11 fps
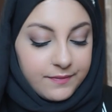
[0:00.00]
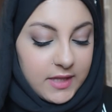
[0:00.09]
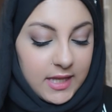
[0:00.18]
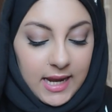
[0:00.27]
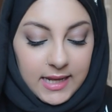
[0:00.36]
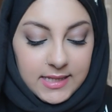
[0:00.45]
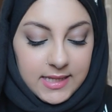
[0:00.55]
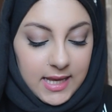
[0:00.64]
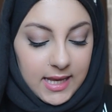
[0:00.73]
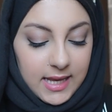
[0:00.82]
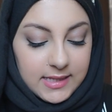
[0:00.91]
The next
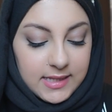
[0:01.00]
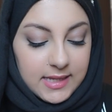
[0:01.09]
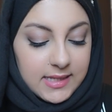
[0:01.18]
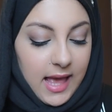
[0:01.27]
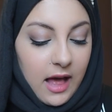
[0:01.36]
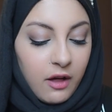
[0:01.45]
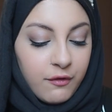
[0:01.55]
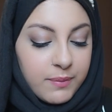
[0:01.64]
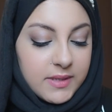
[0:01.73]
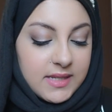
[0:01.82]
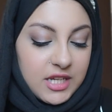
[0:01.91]
thing is this
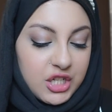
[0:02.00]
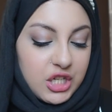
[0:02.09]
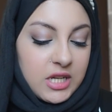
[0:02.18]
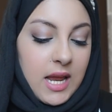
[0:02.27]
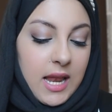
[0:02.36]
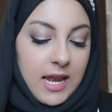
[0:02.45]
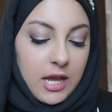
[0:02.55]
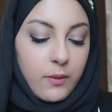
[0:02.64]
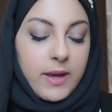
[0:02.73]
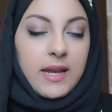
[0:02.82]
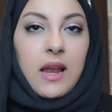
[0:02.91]
e.l.f. Precision
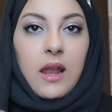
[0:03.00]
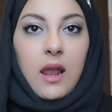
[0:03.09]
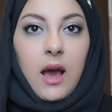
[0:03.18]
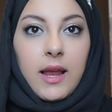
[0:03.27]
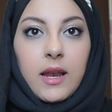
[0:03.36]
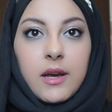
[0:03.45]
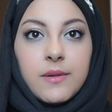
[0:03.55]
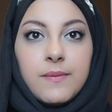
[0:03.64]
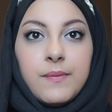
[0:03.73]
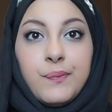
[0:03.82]
Liquid Liner.